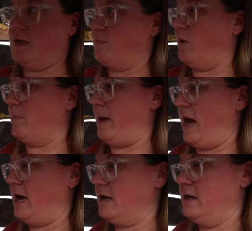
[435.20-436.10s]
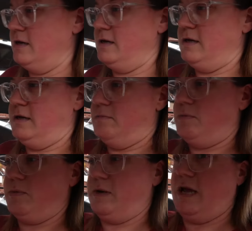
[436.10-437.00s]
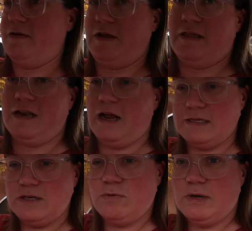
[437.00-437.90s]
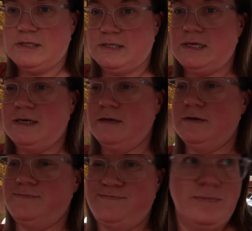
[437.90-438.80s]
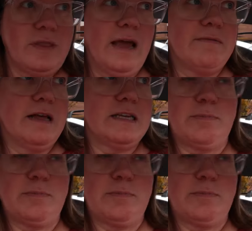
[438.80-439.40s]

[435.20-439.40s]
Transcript: get 1 pack. But when you have like the nicer ones, they have less